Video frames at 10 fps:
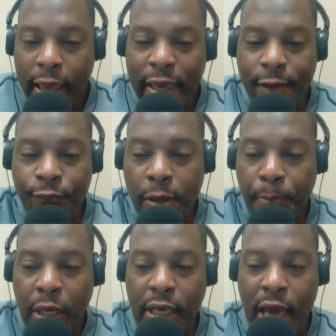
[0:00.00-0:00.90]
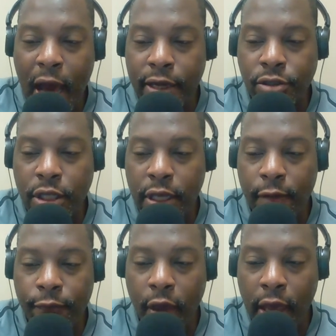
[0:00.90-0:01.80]
MVP honors to the
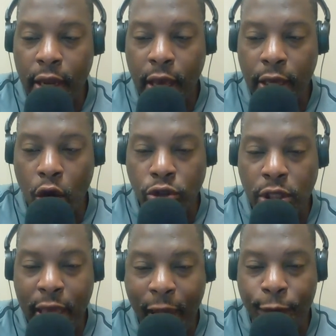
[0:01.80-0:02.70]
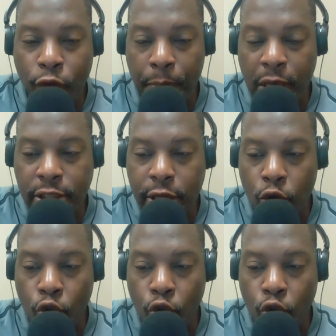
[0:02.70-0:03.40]
event go to the aforementioned